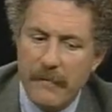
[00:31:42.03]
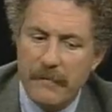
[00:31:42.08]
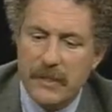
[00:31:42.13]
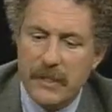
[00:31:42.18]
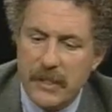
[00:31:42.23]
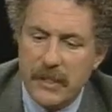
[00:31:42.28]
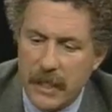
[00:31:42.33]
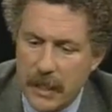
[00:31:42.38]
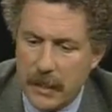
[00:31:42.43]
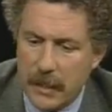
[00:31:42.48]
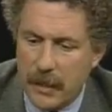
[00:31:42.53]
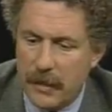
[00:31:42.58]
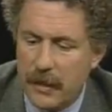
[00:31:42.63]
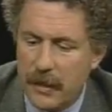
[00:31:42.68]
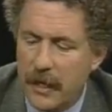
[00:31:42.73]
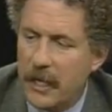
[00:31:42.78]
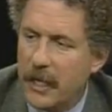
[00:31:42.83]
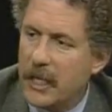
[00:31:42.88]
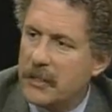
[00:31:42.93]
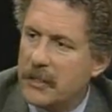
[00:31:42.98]
we haven't seen
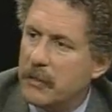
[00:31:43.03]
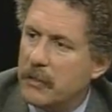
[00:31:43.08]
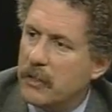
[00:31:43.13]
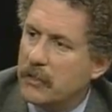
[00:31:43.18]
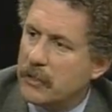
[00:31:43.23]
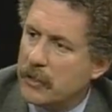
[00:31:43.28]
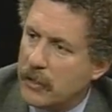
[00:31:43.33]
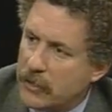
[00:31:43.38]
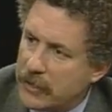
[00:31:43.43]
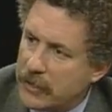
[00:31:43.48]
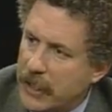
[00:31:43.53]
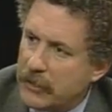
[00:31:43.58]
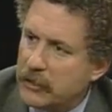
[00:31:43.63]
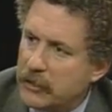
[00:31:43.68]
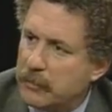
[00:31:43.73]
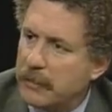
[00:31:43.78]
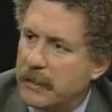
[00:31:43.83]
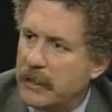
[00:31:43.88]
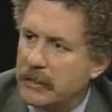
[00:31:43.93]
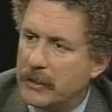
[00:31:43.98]
it is because the Los
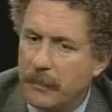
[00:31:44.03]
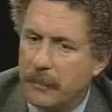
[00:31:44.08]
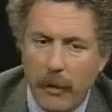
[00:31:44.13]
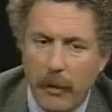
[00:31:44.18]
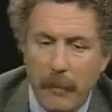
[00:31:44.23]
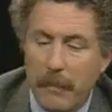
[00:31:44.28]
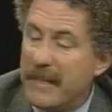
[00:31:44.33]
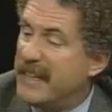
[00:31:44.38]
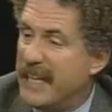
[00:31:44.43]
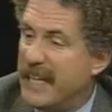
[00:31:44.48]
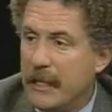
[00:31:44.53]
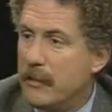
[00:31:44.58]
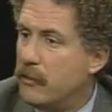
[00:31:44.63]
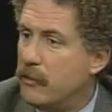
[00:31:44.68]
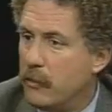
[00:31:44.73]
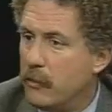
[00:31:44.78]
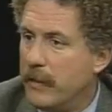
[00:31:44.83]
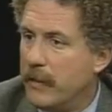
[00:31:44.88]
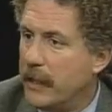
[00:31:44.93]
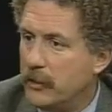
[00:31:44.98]
Angeles Police Department
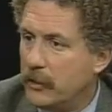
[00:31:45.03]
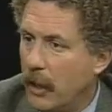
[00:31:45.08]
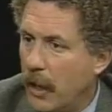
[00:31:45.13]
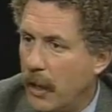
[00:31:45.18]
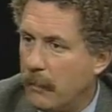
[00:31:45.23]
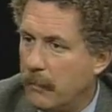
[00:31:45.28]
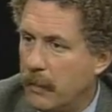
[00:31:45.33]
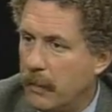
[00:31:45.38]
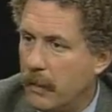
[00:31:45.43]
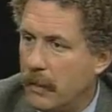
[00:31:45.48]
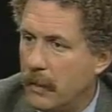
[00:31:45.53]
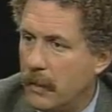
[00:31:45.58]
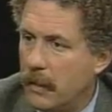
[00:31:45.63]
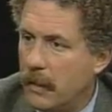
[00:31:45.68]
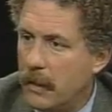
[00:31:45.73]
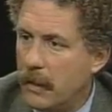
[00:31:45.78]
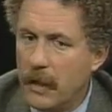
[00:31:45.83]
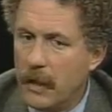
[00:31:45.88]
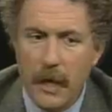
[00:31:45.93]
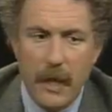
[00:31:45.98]
didn't do their job.
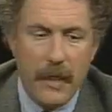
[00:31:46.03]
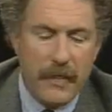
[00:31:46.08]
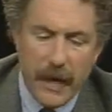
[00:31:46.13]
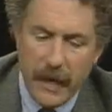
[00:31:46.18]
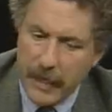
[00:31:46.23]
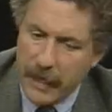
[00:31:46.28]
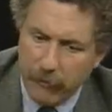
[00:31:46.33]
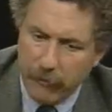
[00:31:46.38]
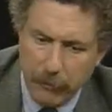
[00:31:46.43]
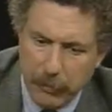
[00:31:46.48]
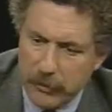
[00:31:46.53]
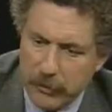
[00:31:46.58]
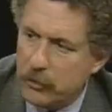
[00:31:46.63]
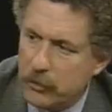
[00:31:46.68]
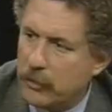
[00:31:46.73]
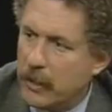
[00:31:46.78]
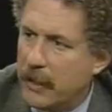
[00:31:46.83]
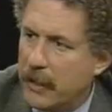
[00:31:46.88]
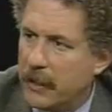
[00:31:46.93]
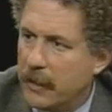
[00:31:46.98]
They never
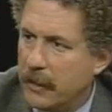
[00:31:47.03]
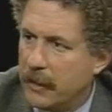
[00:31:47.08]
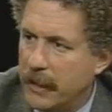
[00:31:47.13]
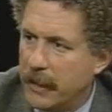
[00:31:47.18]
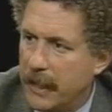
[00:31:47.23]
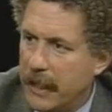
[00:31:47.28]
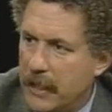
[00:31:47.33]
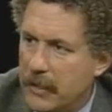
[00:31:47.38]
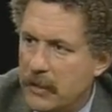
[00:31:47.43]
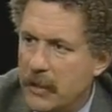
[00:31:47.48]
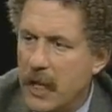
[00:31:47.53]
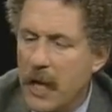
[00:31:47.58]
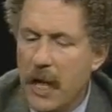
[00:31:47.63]
pursued any other leads.